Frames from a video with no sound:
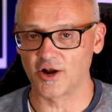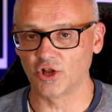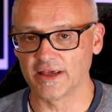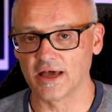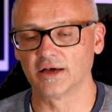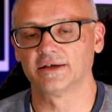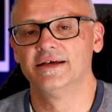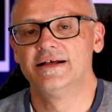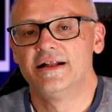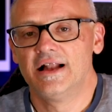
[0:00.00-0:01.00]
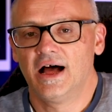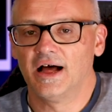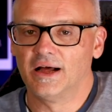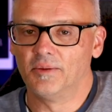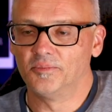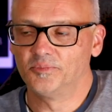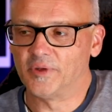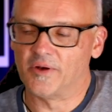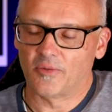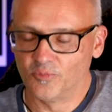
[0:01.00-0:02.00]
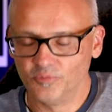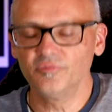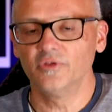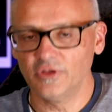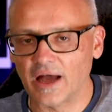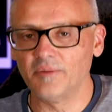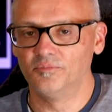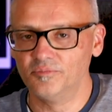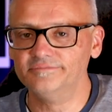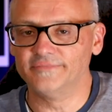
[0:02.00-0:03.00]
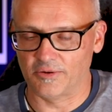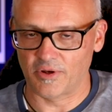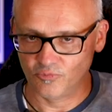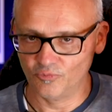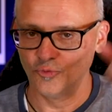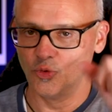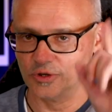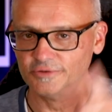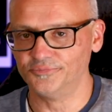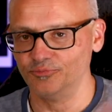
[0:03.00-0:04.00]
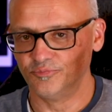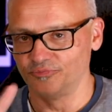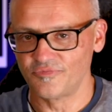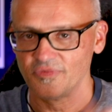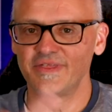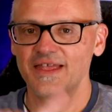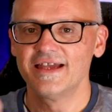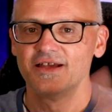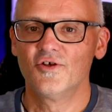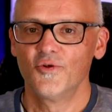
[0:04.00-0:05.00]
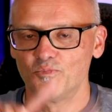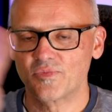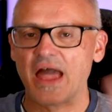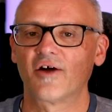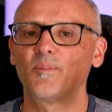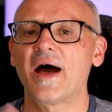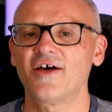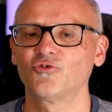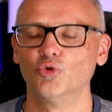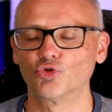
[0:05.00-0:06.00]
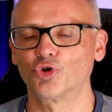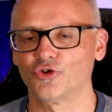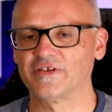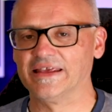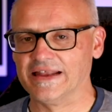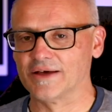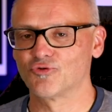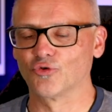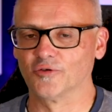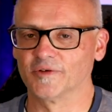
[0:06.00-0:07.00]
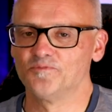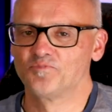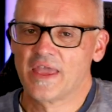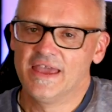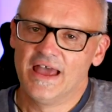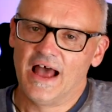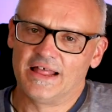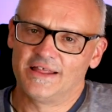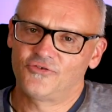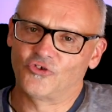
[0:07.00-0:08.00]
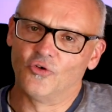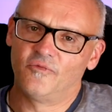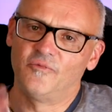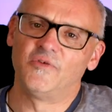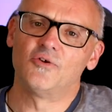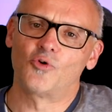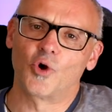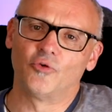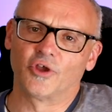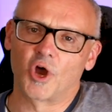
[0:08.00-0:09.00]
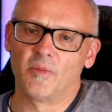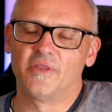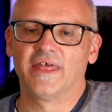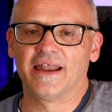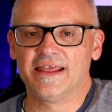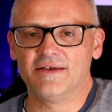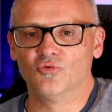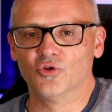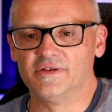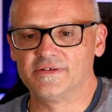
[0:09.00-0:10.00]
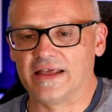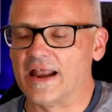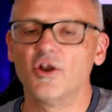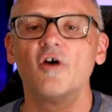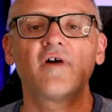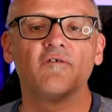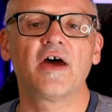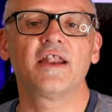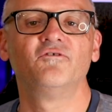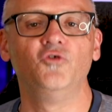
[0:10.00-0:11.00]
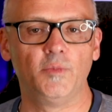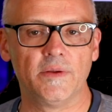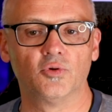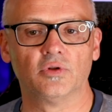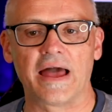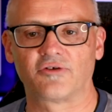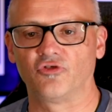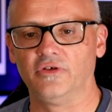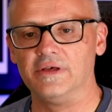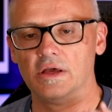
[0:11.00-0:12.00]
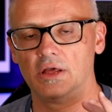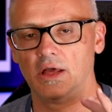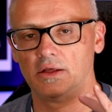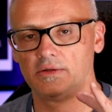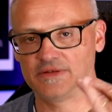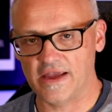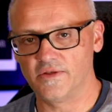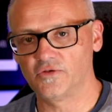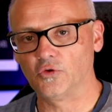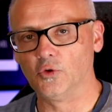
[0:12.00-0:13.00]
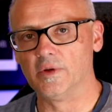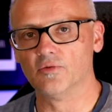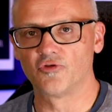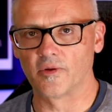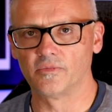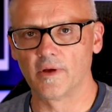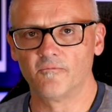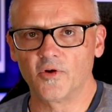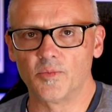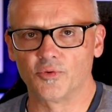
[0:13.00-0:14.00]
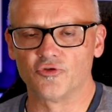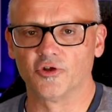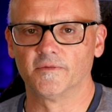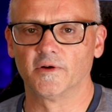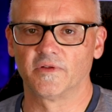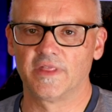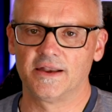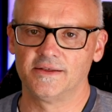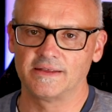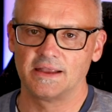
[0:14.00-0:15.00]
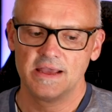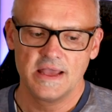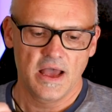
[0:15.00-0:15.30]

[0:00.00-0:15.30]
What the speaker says: at Oligarch. Our paths will cross again, I'm sure of it. So Vera wrote the comment that it was, and I know I've had a few people actually say this to me, which I'm very appreciative of, and that is that